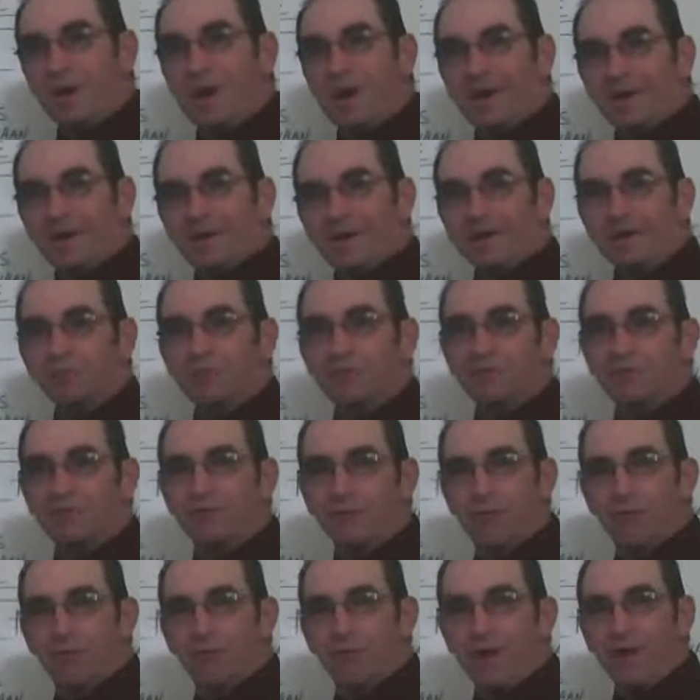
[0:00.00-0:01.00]
back here
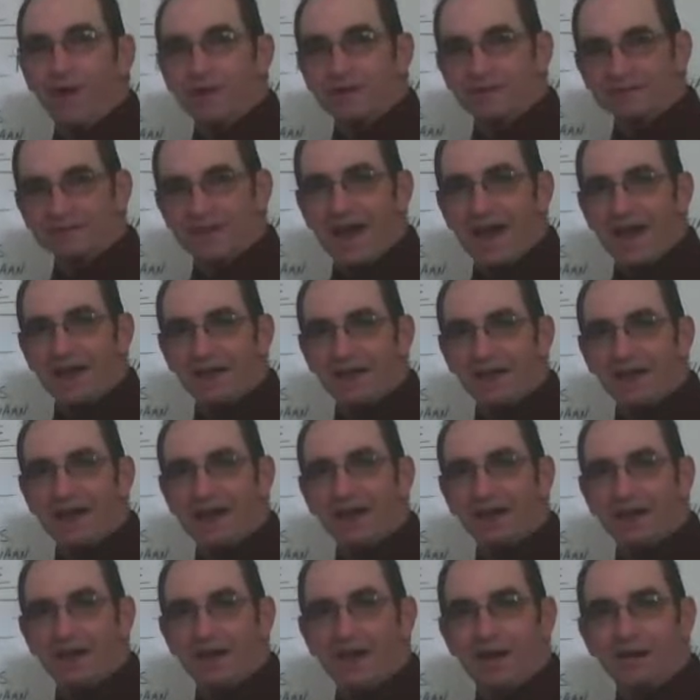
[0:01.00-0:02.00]
before Mount
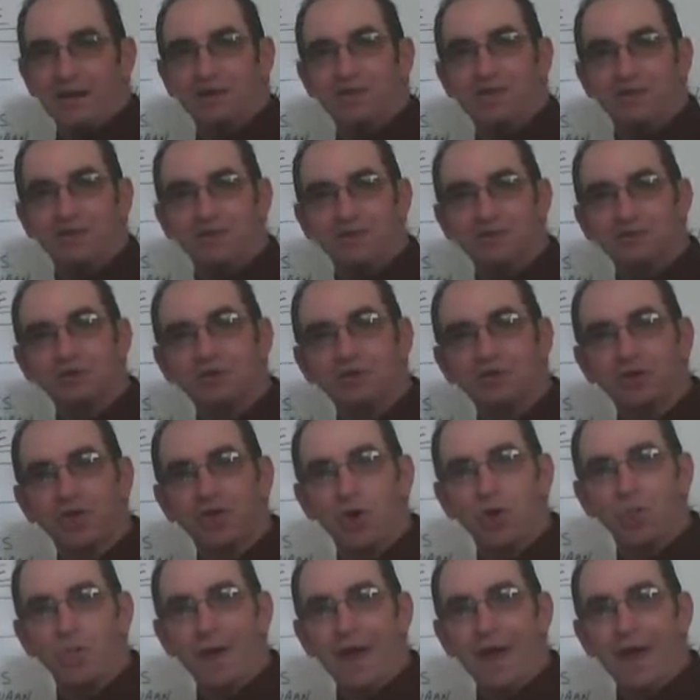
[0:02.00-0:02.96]
Sinai, and I encourage you to go